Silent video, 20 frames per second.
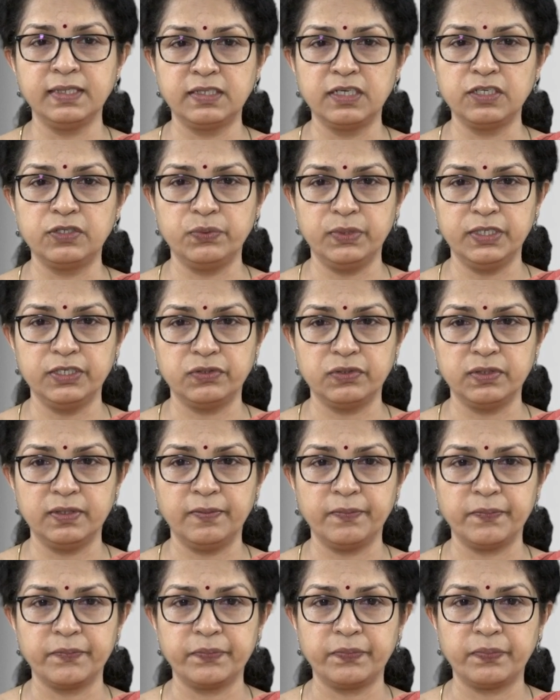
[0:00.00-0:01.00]

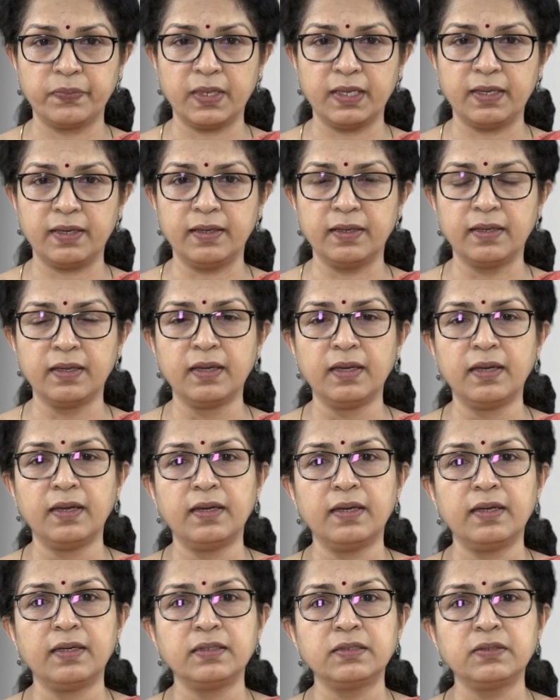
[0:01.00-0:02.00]
situation. Okay.
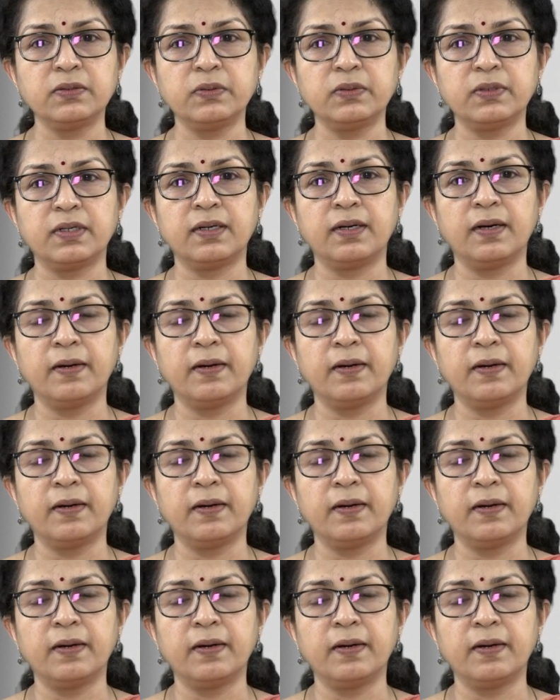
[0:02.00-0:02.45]
So